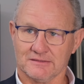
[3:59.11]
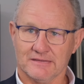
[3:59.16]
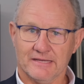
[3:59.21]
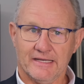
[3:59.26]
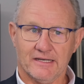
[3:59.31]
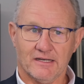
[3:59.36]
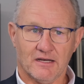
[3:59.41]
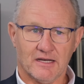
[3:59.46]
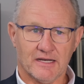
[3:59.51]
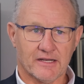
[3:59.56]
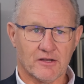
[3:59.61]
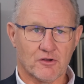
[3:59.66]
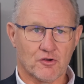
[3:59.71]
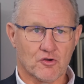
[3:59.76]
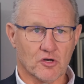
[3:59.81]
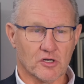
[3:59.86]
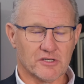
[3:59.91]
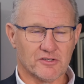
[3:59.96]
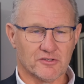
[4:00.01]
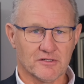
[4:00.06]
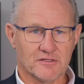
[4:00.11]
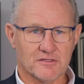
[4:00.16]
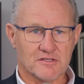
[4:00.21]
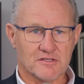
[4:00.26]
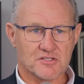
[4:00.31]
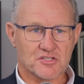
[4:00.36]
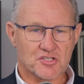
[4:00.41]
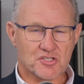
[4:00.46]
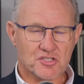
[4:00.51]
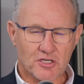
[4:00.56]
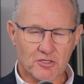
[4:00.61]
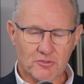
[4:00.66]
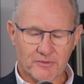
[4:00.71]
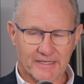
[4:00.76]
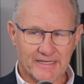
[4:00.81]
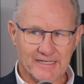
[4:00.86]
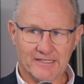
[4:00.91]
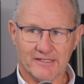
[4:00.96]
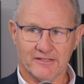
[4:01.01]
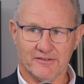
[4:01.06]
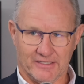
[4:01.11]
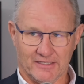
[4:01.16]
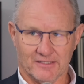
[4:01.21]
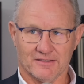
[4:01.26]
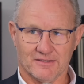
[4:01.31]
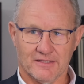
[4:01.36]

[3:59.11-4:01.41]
And I got so angry.